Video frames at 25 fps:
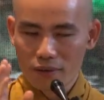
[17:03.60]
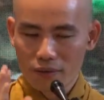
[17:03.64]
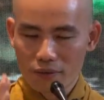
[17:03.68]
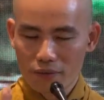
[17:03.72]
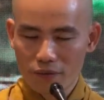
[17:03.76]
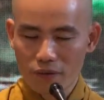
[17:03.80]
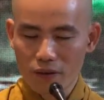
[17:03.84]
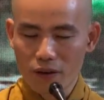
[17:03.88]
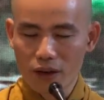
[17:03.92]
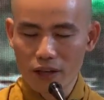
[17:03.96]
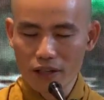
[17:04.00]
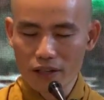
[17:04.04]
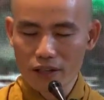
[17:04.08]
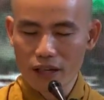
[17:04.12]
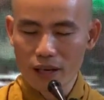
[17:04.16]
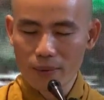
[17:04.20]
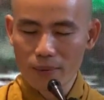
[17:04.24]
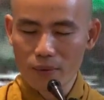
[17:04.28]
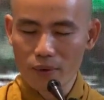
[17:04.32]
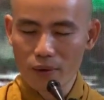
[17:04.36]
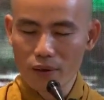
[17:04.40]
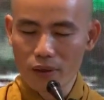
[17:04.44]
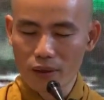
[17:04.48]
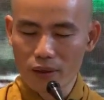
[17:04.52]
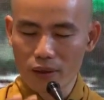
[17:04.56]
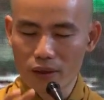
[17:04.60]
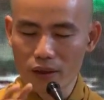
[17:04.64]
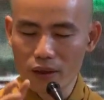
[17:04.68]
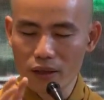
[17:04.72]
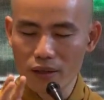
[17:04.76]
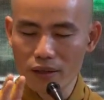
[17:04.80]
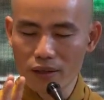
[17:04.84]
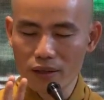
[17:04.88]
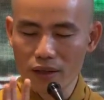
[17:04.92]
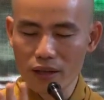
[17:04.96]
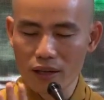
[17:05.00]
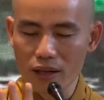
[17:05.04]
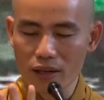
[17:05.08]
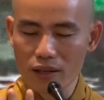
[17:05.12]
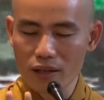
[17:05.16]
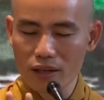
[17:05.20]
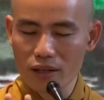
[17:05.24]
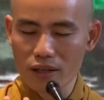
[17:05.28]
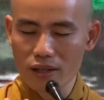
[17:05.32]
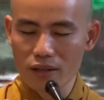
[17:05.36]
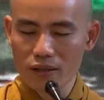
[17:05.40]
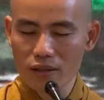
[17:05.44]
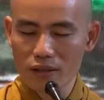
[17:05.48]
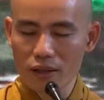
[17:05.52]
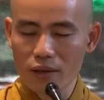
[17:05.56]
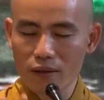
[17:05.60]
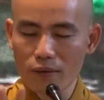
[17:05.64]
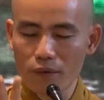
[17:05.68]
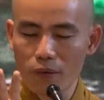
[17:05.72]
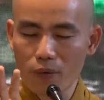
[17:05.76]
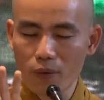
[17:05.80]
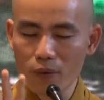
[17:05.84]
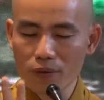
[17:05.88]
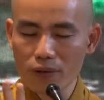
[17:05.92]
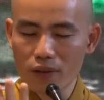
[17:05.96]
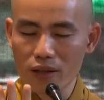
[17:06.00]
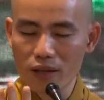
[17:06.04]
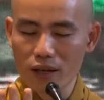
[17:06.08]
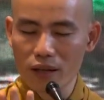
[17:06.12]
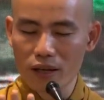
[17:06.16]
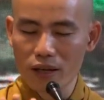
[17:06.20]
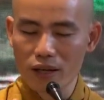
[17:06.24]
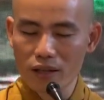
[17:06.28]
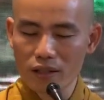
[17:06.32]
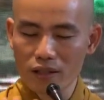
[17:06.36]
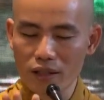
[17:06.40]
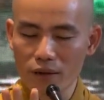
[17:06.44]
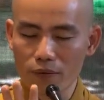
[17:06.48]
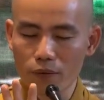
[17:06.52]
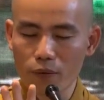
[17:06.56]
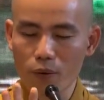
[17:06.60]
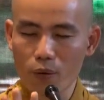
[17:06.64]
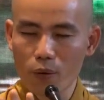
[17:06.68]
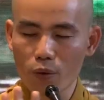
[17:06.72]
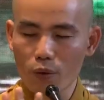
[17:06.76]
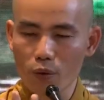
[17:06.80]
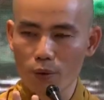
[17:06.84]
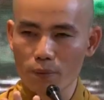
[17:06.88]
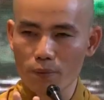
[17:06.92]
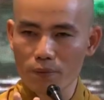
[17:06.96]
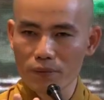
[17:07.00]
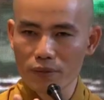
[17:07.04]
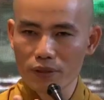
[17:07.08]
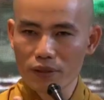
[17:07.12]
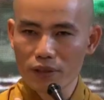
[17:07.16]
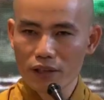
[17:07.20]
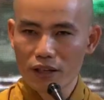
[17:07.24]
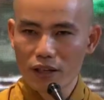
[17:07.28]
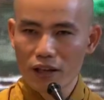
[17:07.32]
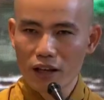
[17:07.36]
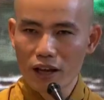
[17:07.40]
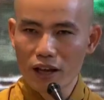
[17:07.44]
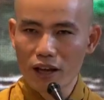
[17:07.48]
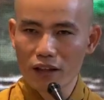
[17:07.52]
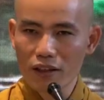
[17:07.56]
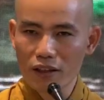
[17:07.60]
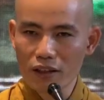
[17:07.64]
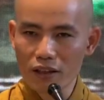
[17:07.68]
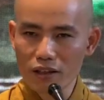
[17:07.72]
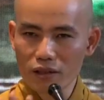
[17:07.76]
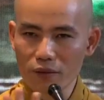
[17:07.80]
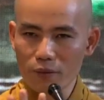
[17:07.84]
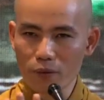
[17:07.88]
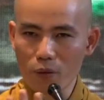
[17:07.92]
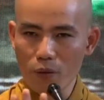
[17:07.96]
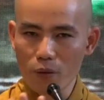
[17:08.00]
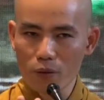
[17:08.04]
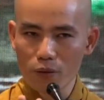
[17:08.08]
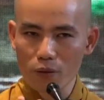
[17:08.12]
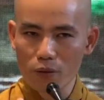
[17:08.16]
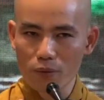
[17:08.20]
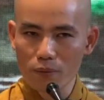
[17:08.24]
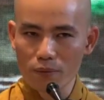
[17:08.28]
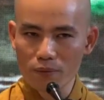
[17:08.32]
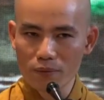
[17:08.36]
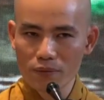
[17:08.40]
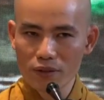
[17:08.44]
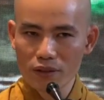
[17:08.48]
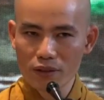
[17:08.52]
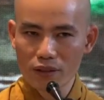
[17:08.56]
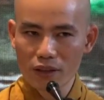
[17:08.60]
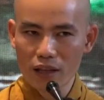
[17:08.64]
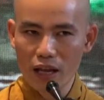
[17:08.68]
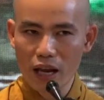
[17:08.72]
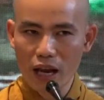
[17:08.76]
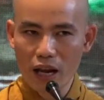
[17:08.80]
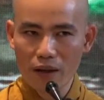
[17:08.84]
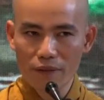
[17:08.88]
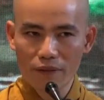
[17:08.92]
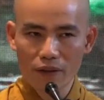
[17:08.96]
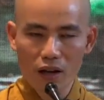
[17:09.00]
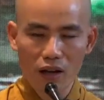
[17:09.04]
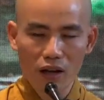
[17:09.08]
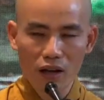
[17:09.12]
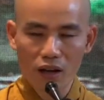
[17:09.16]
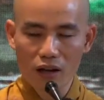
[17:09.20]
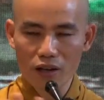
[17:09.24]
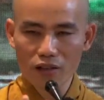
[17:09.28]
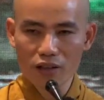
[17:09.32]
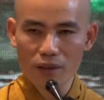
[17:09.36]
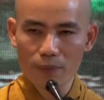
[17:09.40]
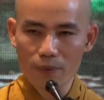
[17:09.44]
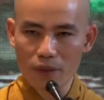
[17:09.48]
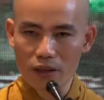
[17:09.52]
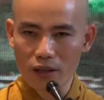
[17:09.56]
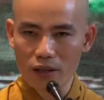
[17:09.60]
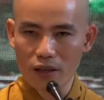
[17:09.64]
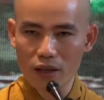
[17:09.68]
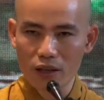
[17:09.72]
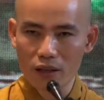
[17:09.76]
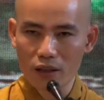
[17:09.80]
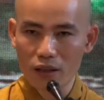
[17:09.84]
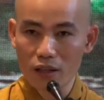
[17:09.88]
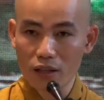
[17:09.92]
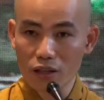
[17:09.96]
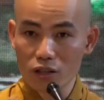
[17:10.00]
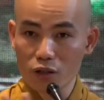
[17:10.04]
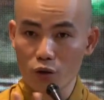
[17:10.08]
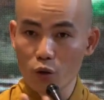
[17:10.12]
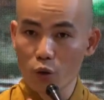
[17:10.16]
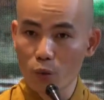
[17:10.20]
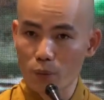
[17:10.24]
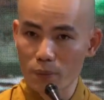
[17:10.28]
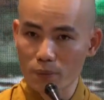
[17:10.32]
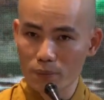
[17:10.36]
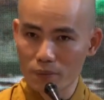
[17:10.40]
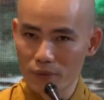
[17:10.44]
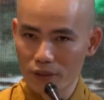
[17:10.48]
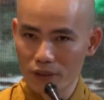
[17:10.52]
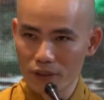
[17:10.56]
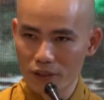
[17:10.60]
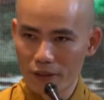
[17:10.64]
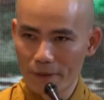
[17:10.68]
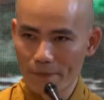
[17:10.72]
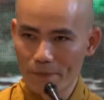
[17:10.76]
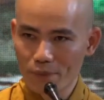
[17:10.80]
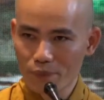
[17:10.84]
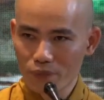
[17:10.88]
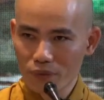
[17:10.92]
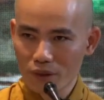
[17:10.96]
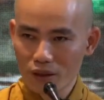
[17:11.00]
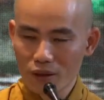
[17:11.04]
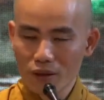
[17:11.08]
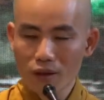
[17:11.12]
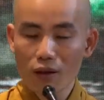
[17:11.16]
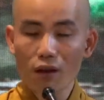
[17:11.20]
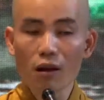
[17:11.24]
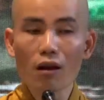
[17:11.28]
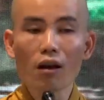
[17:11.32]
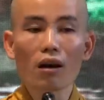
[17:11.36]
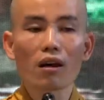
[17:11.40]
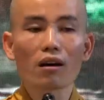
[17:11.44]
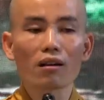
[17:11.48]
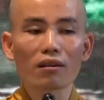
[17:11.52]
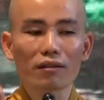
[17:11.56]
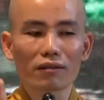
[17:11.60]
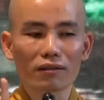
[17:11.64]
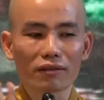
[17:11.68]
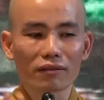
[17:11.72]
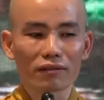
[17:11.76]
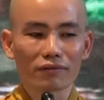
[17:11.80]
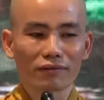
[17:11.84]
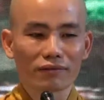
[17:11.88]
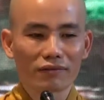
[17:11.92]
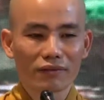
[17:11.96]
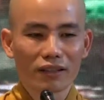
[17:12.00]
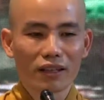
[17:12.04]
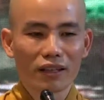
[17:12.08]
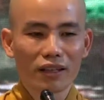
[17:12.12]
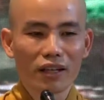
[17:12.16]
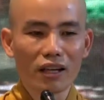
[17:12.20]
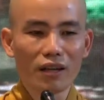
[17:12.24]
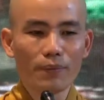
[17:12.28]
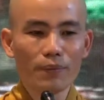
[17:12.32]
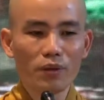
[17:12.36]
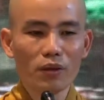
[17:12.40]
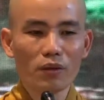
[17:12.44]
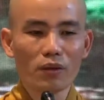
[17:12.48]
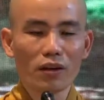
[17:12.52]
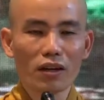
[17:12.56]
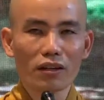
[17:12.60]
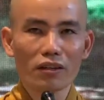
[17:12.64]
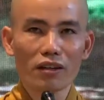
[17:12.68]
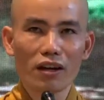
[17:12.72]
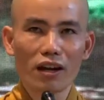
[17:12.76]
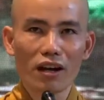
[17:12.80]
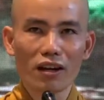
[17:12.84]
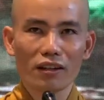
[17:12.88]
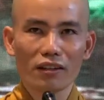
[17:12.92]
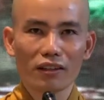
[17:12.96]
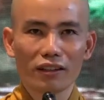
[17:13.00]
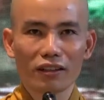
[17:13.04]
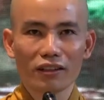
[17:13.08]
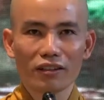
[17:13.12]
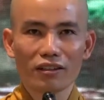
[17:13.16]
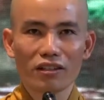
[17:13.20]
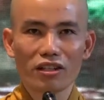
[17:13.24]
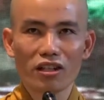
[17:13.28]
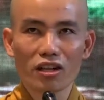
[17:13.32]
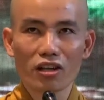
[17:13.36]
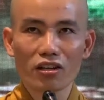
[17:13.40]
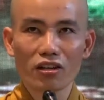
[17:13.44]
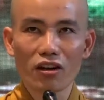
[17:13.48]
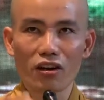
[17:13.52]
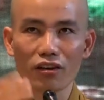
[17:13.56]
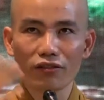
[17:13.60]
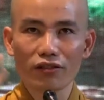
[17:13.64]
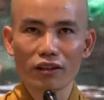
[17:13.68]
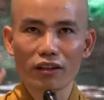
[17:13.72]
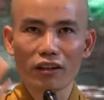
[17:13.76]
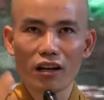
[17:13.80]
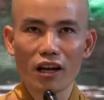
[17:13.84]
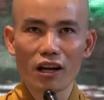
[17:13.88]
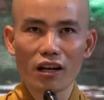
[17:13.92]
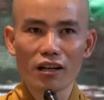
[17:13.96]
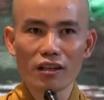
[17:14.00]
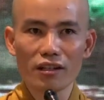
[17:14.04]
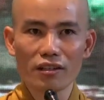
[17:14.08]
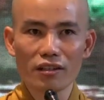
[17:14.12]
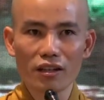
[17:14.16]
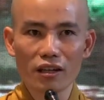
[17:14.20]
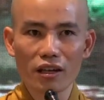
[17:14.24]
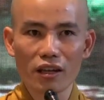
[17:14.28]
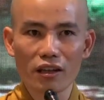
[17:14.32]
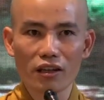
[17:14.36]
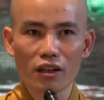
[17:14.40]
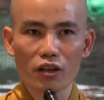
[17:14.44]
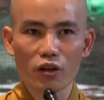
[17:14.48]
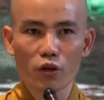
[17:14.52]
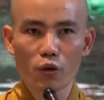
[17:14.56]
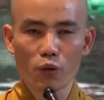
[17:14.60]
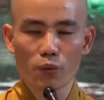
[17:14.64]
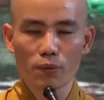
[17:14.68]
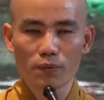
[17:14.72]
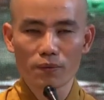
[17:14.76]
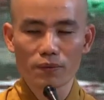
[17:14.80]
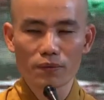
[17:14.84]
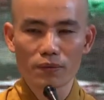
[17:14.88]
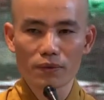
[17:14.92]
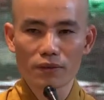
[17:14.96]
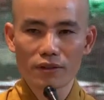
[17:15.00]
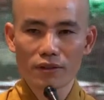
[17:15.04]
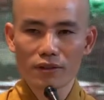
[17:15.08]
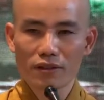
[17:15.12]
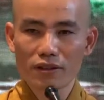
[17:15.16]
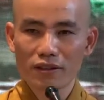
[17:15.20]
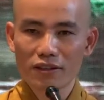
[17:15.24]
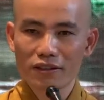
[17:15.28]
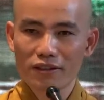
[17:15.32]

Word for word: For example, this thing is, uh, fourth thing is the four rooms and these four rooms, they have a lot of things in these rooms. Um, if you are not turn on the lights in the rooms,